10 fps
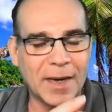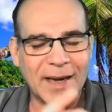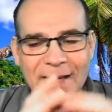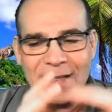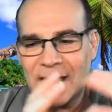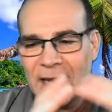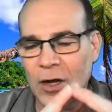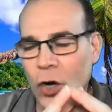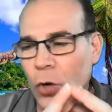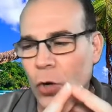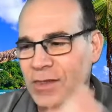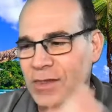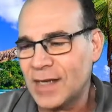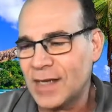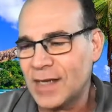It can take almost
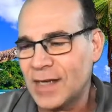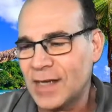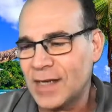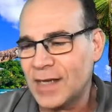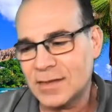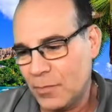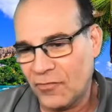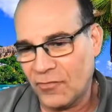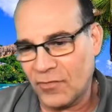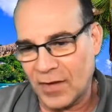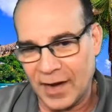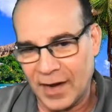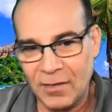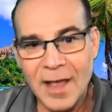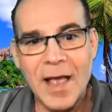any type of file,
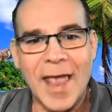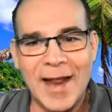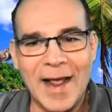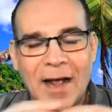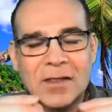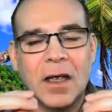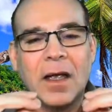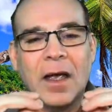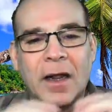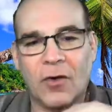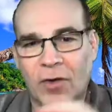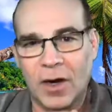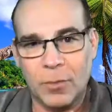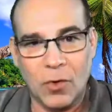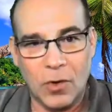and it has an
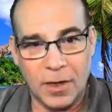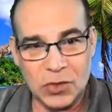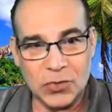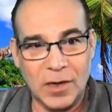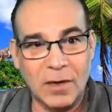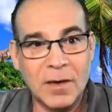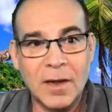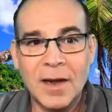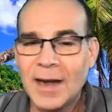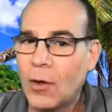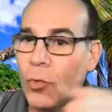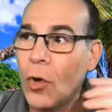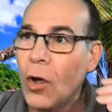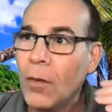incredible audit trail. Now,